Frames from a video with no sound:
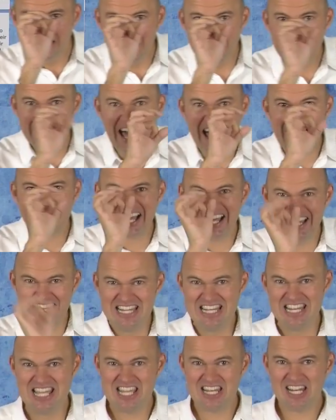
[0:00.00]
like a
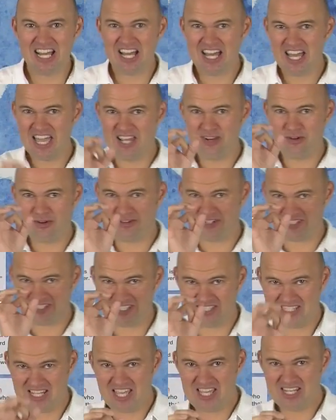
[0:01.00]
letter and
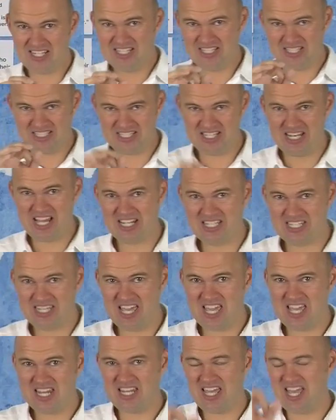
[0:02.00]
understand it like
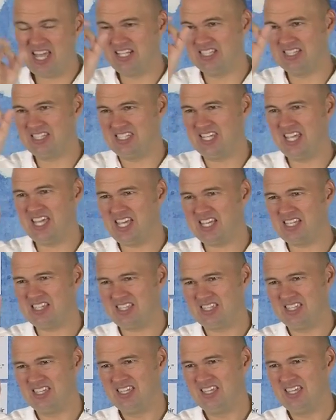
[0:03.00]
that and
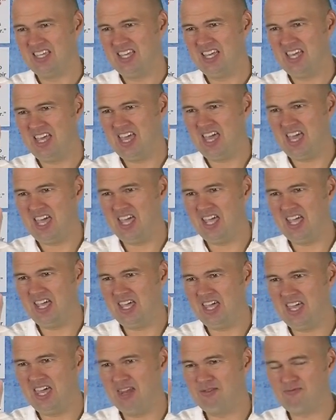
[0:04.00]
take
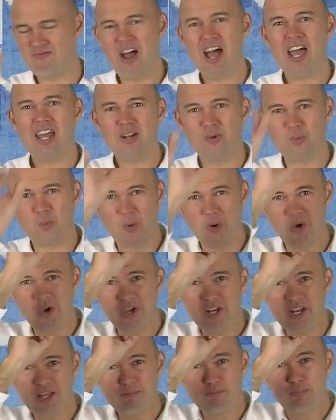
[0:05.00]
and write a
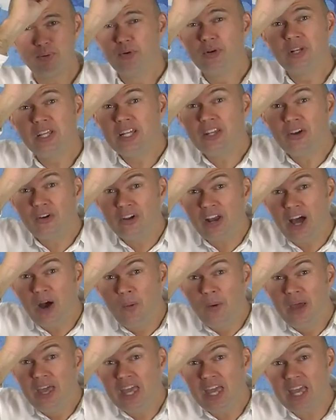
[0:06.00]
word and put it on
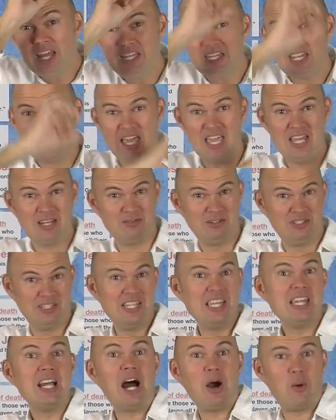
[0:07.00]
our head and
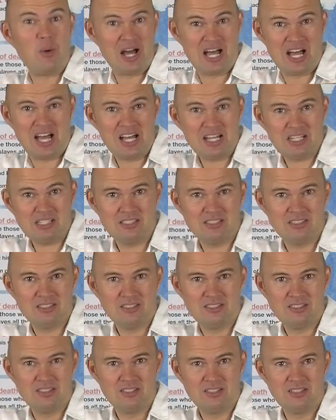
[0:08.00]
near our heart?
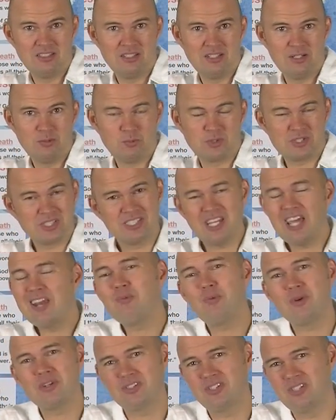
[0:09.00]
Was that
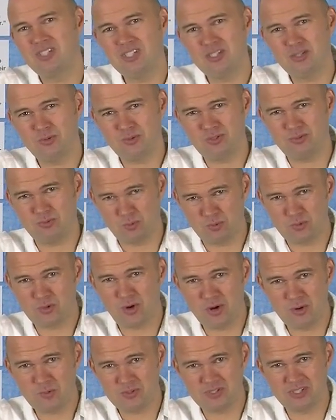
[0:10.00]
what
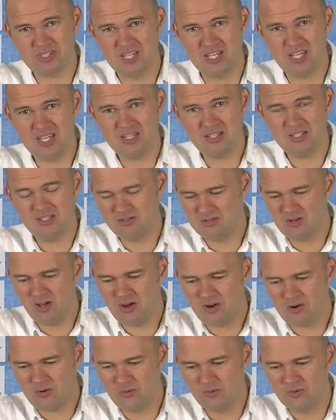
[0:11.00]
God was saying?
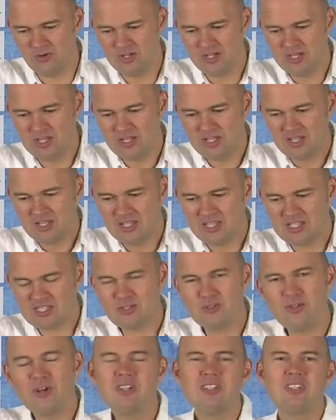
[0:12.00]
No.
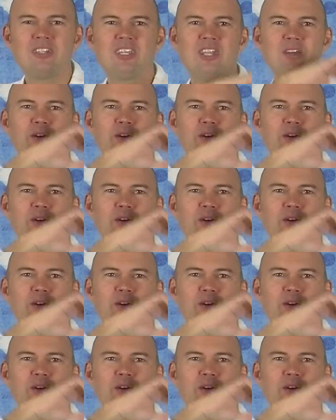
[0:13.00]
It's not